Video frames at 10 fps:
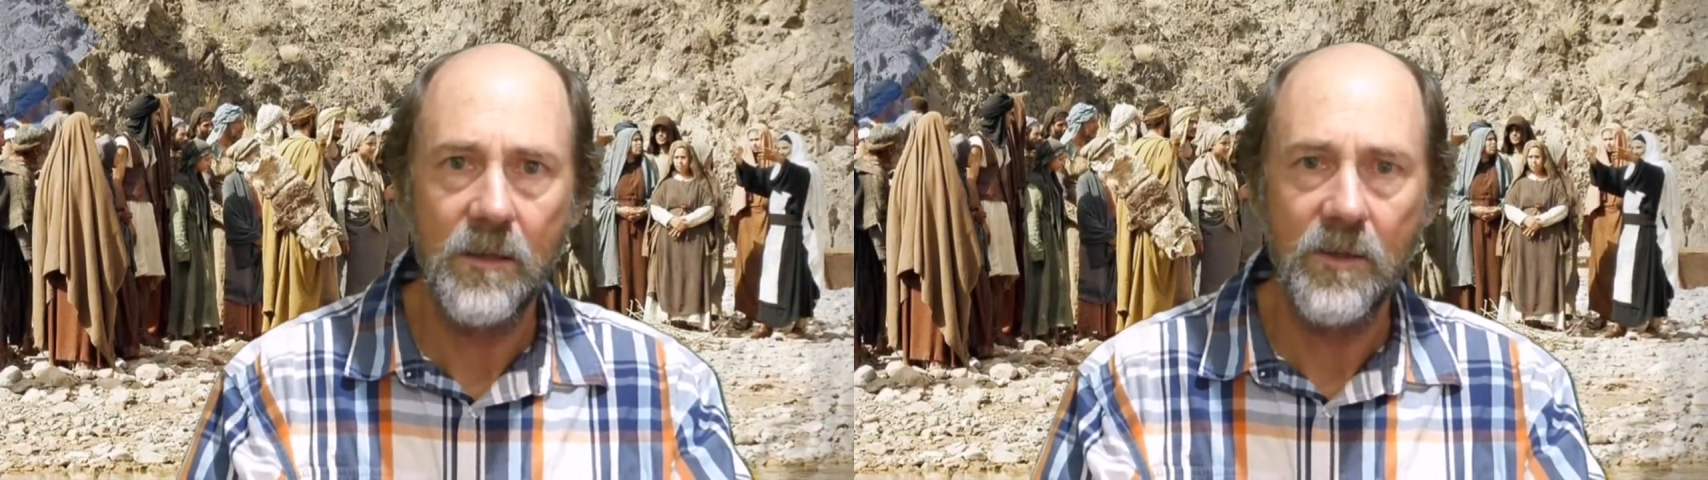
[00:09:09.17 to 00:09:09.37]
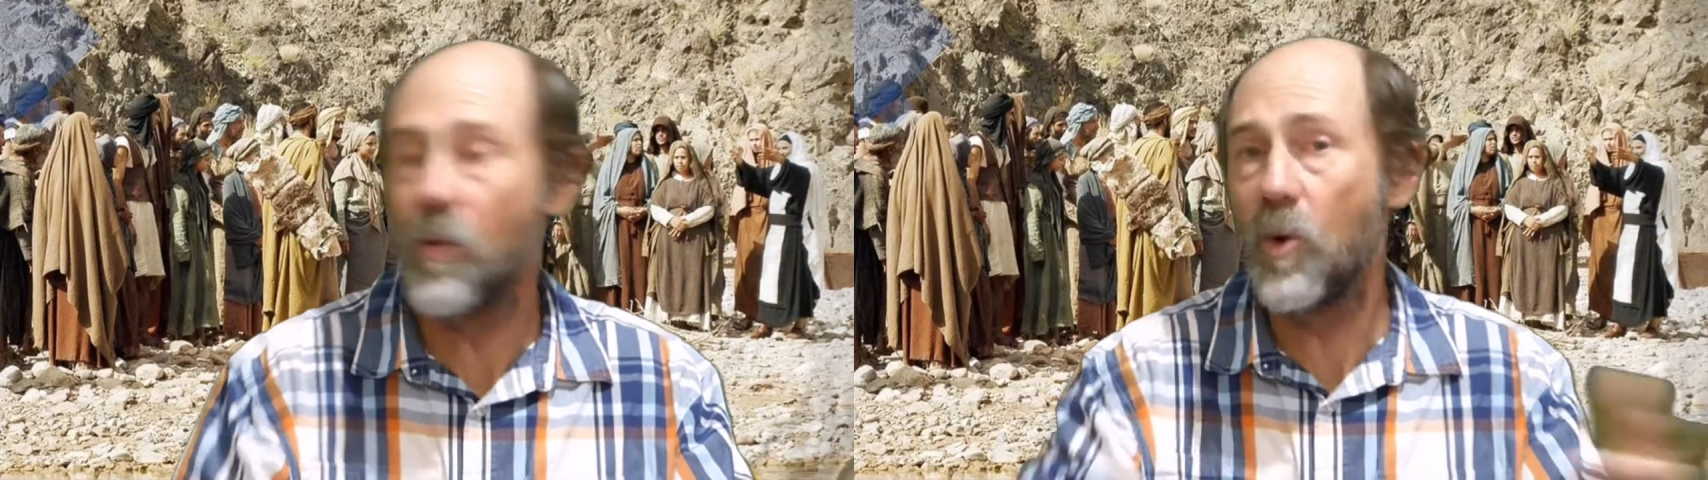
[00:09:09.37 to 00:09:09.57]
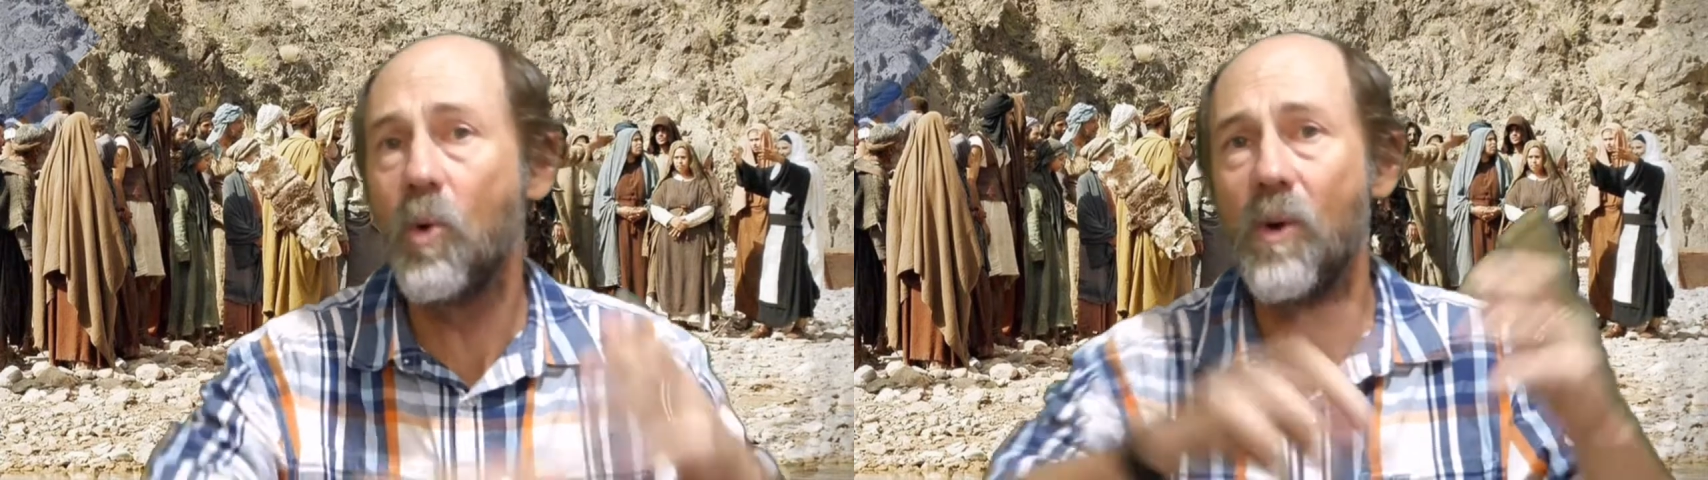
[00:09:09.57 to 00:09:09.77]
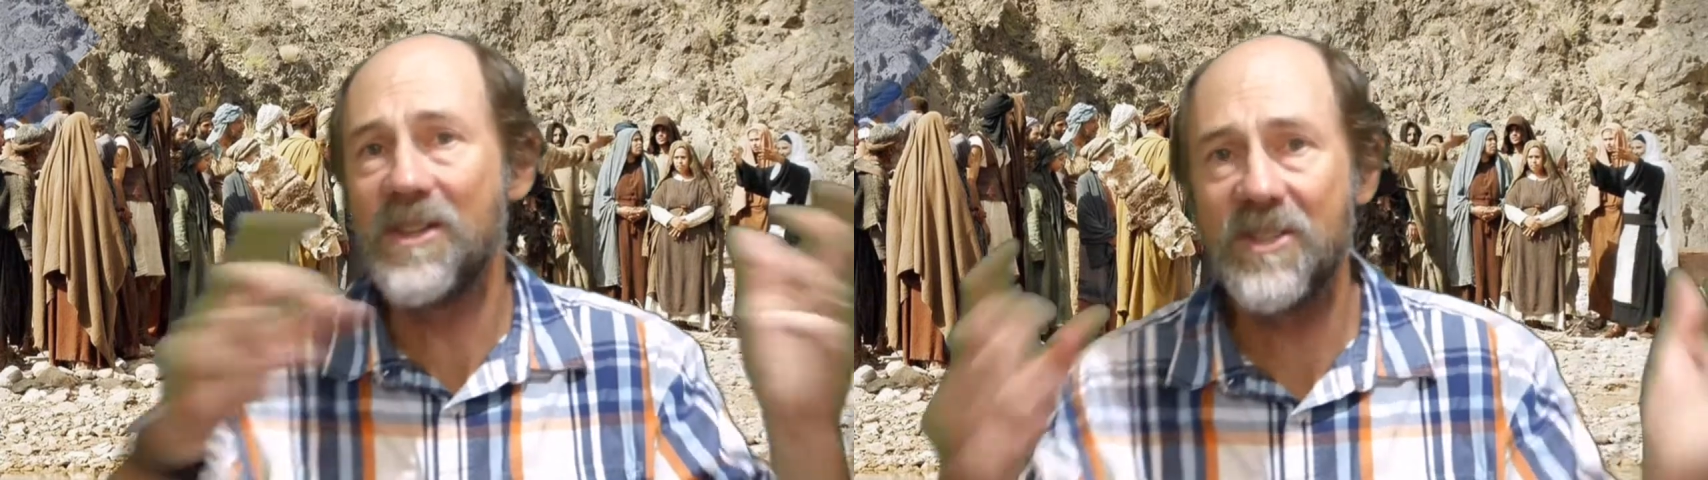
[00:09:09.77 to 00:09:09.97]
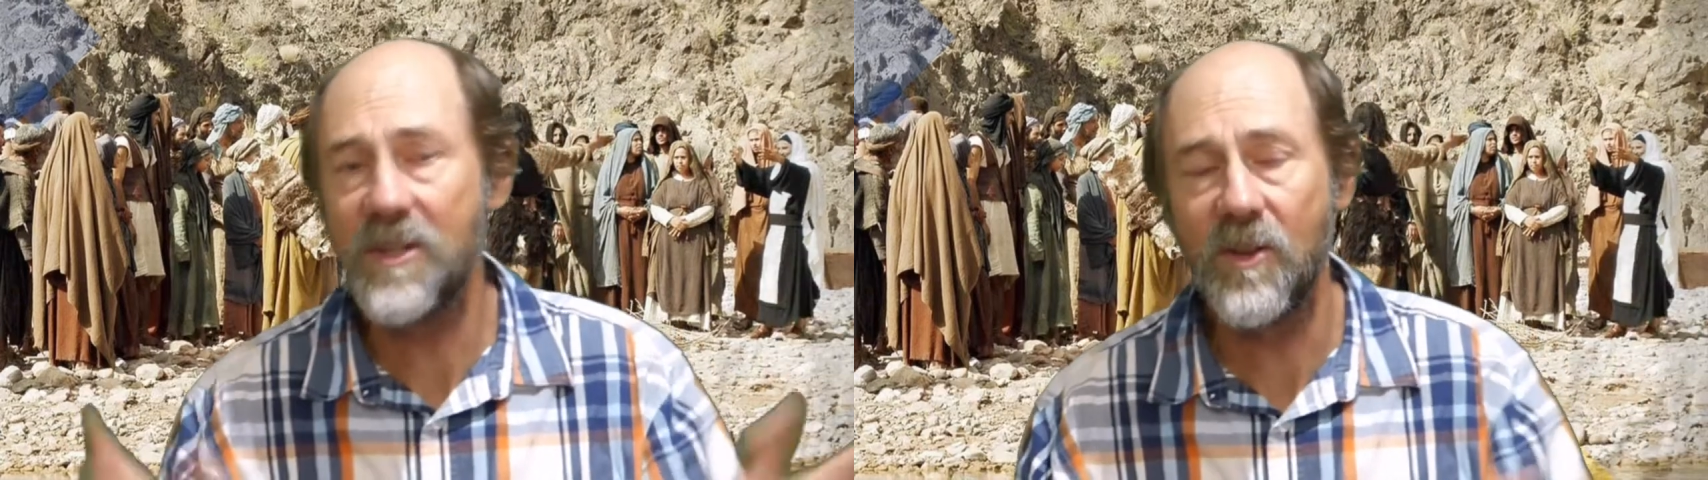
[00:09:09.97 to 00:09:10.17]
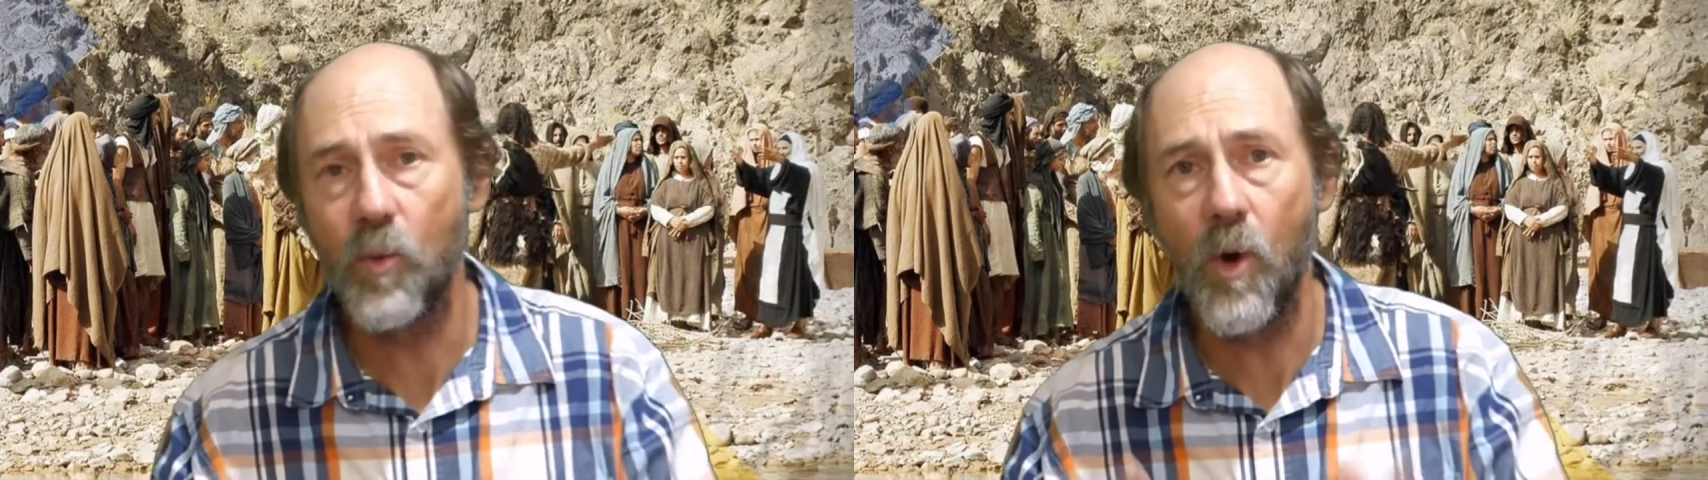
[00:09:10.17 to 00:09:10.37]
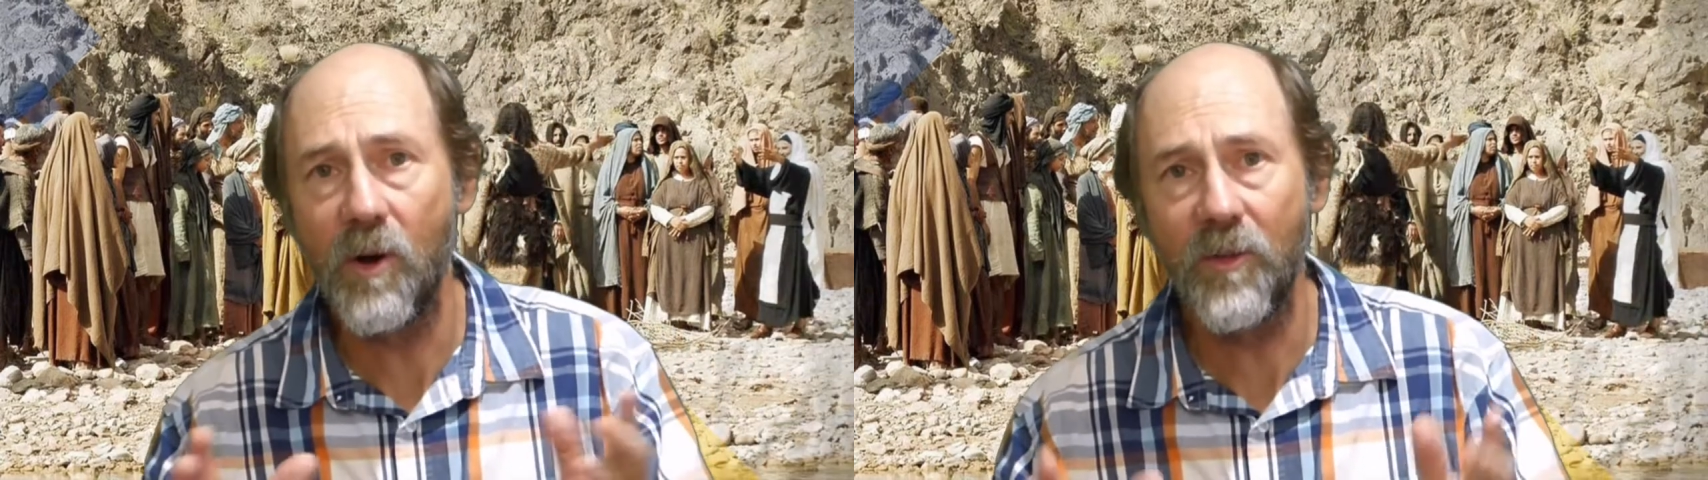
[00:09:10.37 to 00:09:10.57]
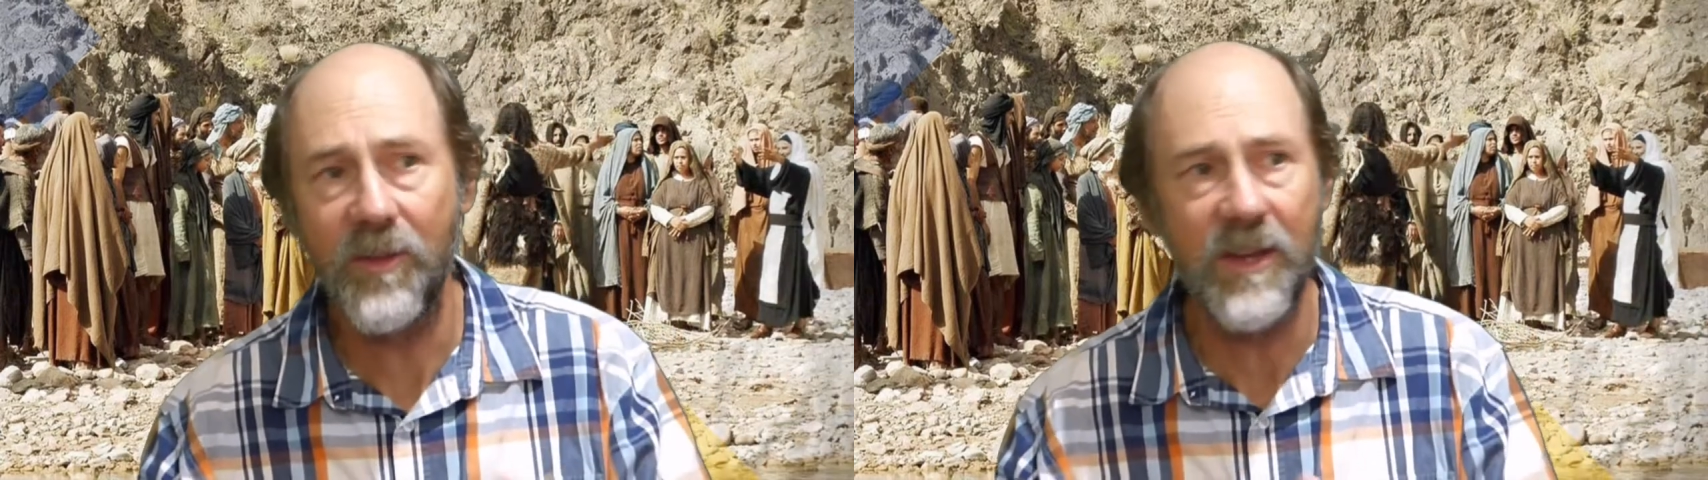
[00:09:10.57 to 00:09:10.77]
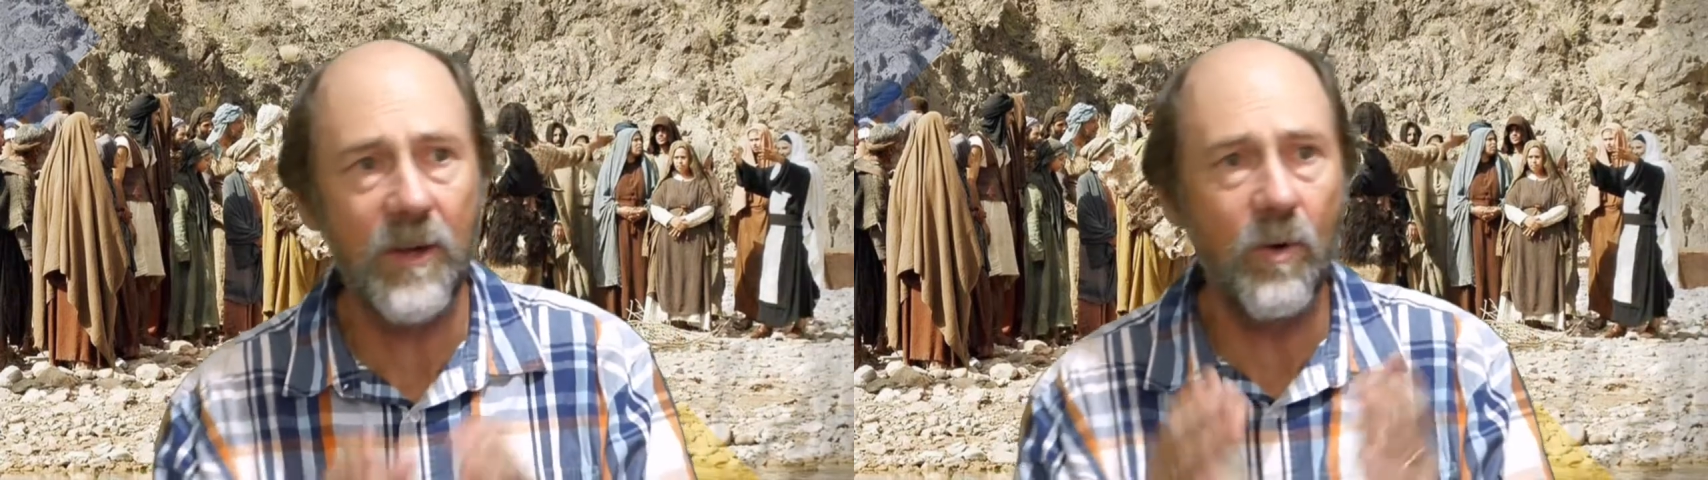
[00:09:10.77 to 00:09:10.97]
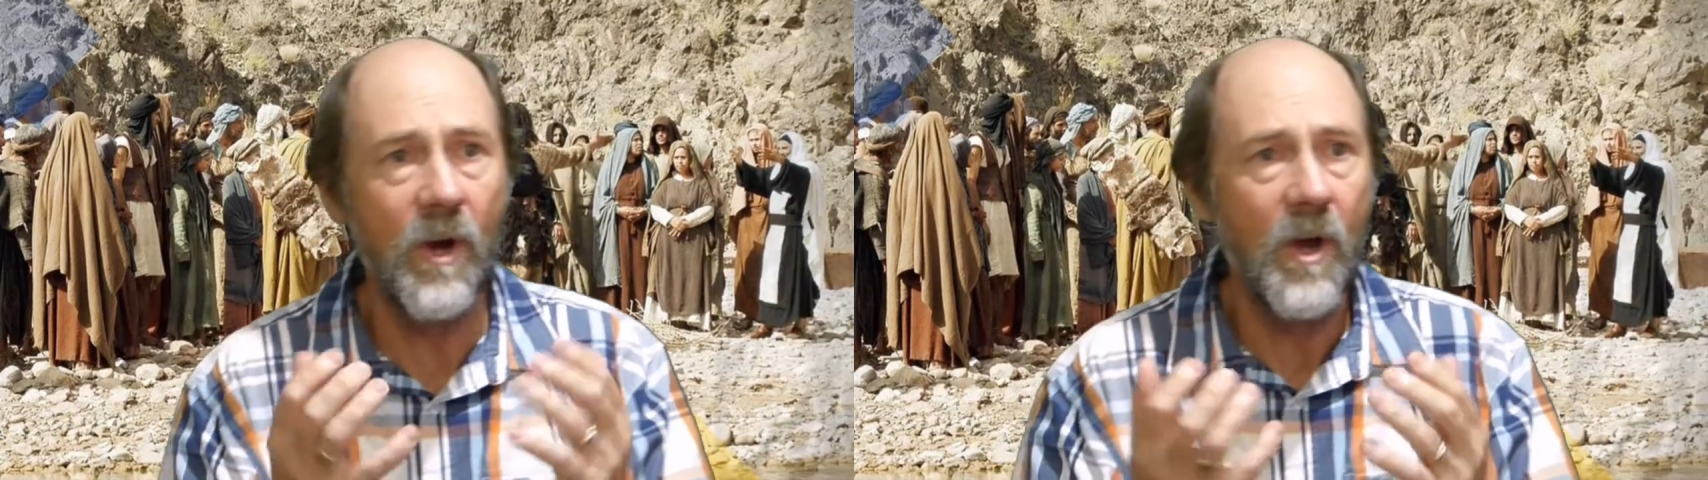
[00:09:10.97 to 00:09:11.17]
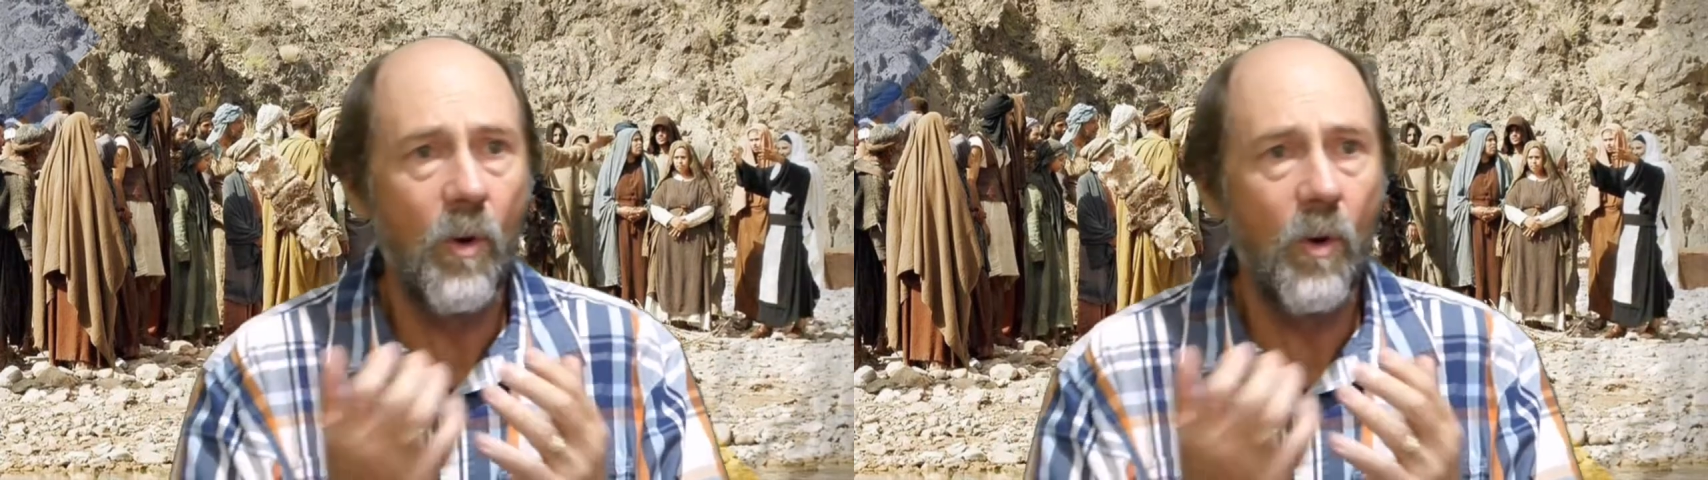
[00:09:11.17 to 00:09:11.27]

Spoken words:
that will always see the wrong thing or